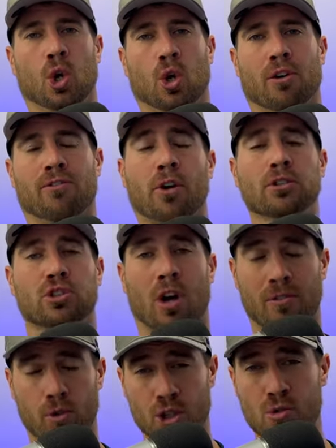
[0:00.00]
First
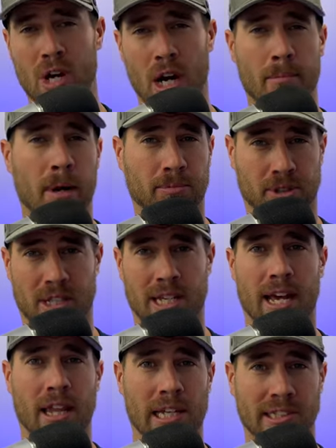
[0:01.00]
off, when you come up to the
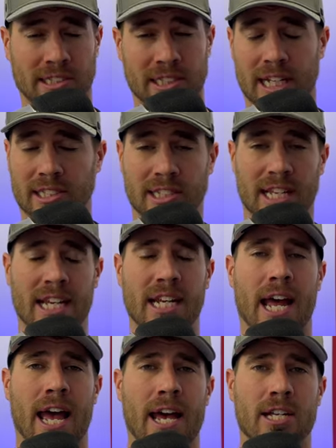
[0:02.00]
LS6, it
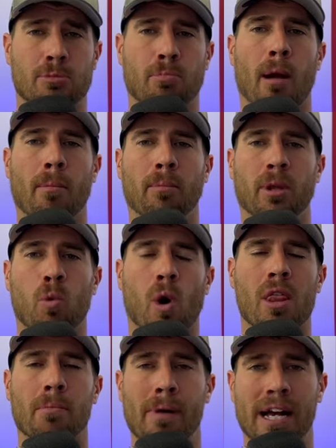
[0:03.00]
has probably one
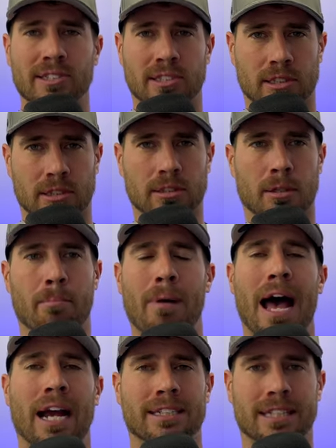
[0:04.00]
of the best
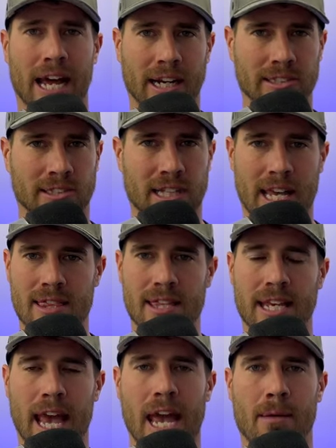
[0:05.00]
back decks in the
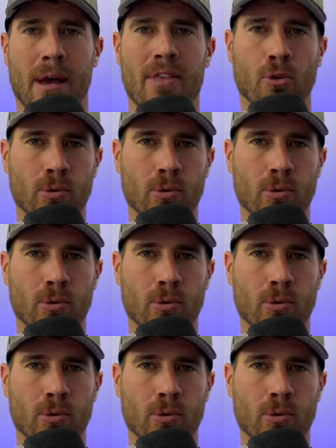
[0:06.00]
game. And the